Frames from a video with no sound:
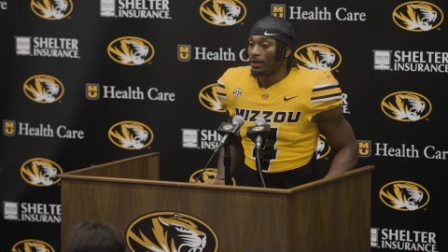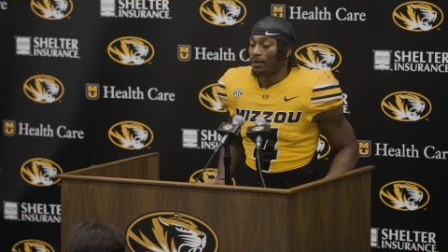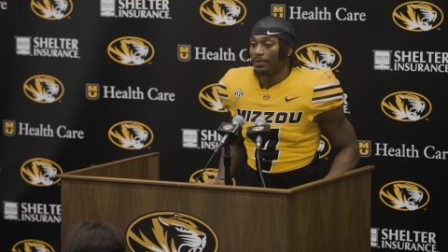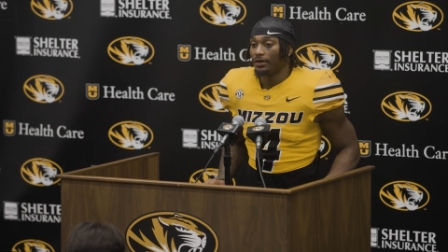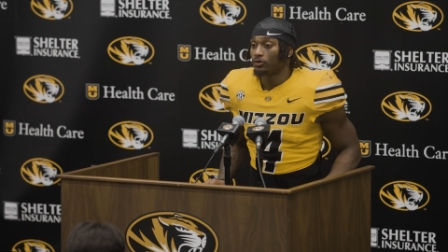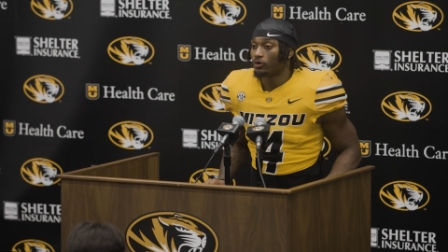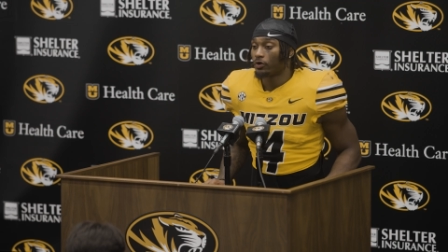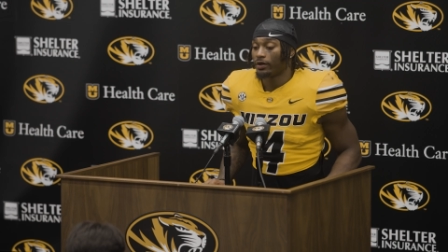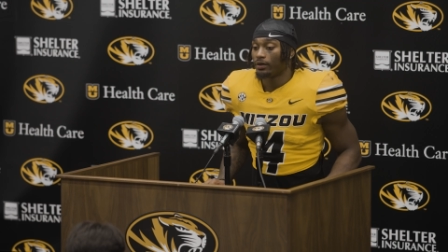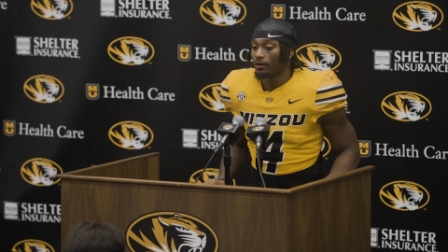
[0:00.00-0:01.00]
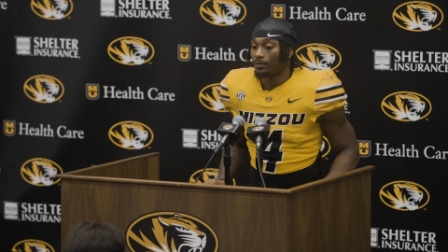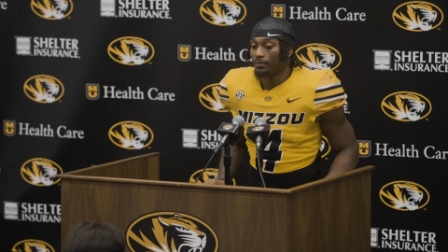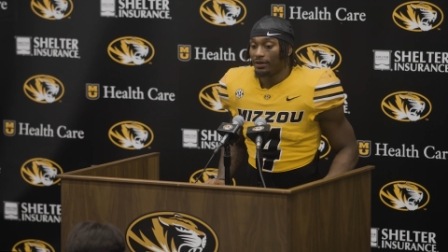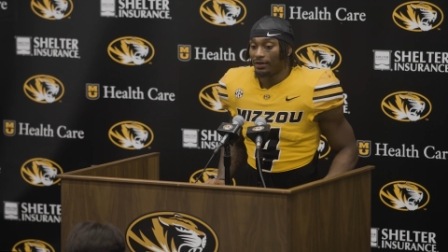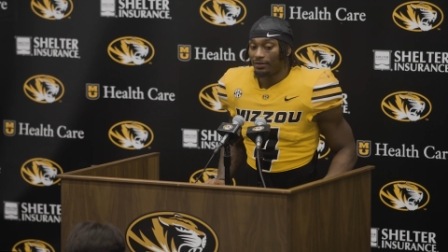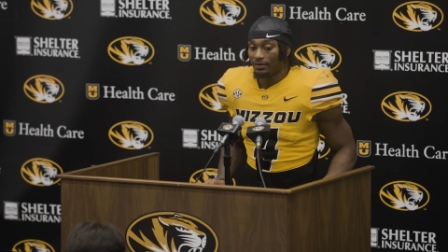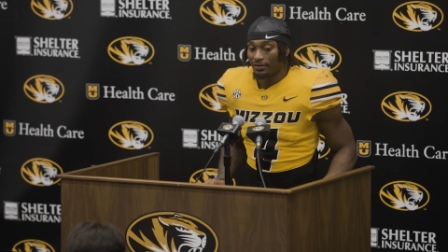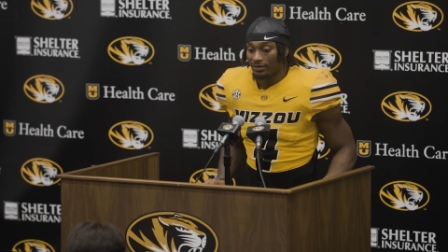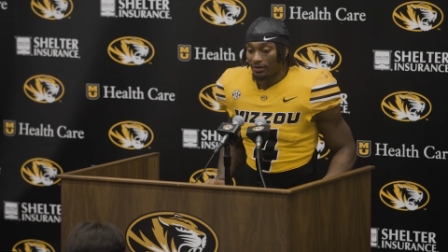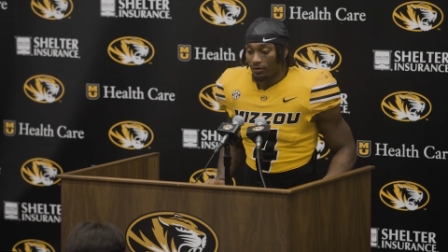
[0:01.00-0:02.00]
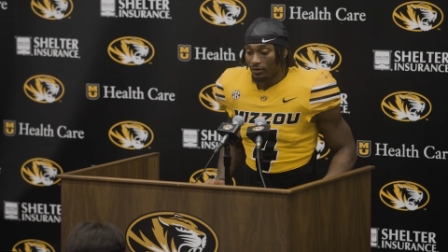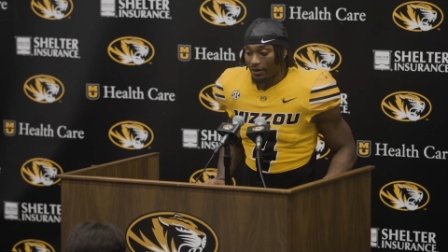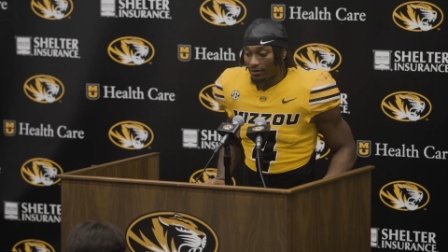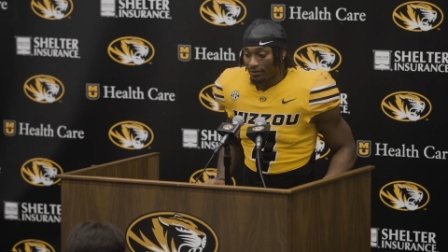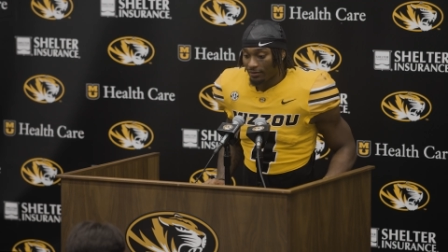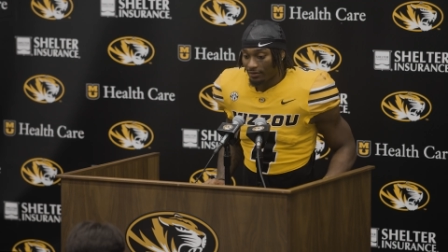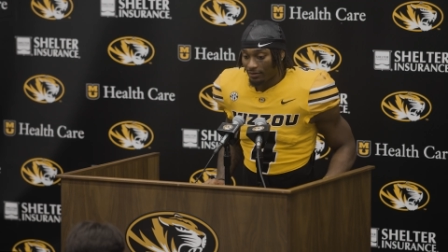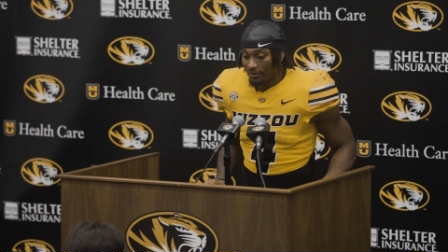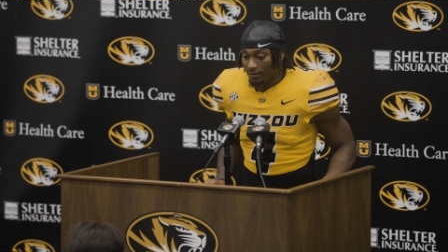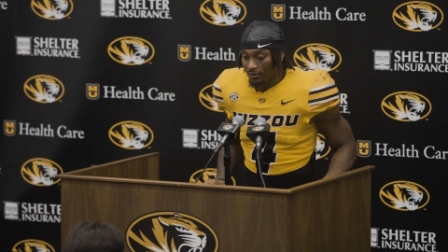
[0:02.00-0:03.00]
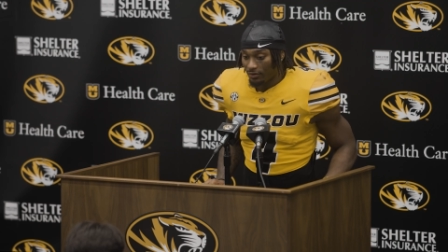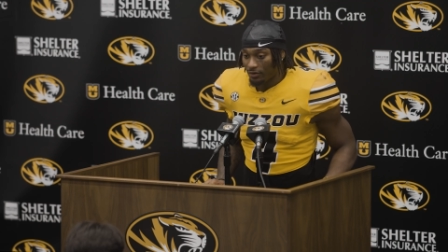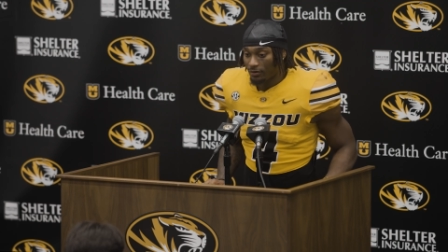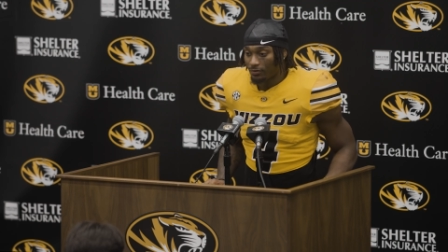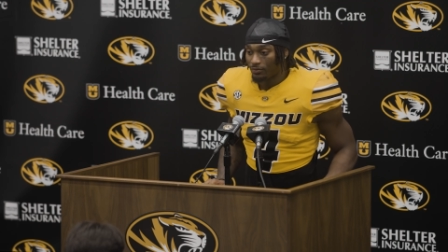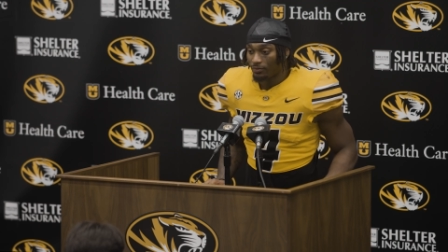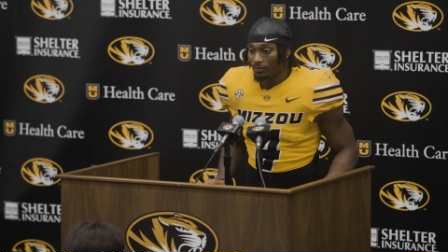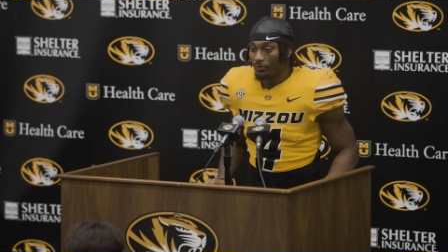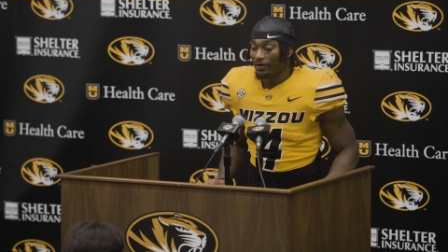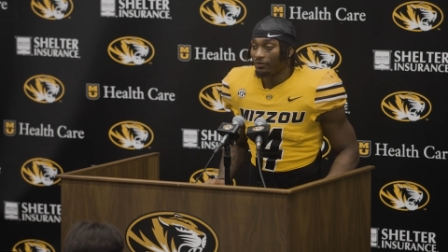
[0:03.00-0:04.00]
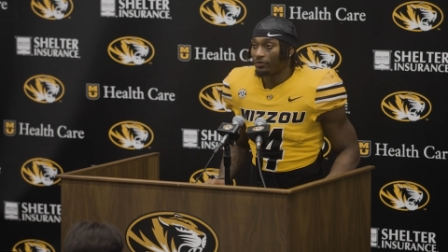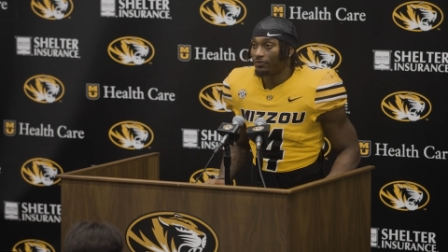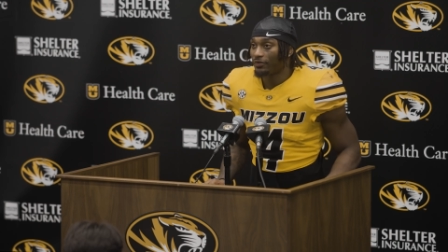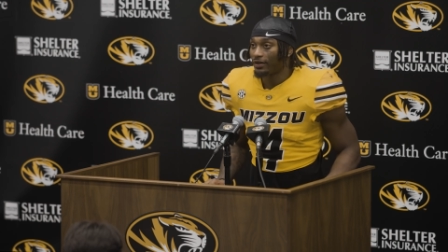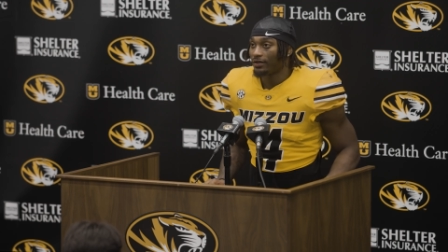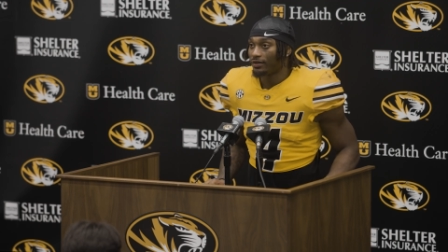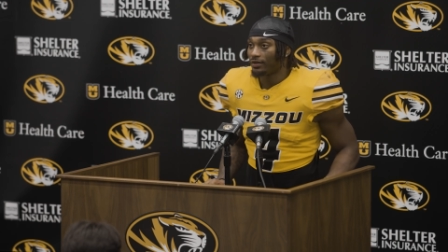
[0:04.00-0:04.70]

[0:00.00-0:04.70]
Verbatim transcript: I mean, it was great. I mean, to know that, you know, we're ready for the fight.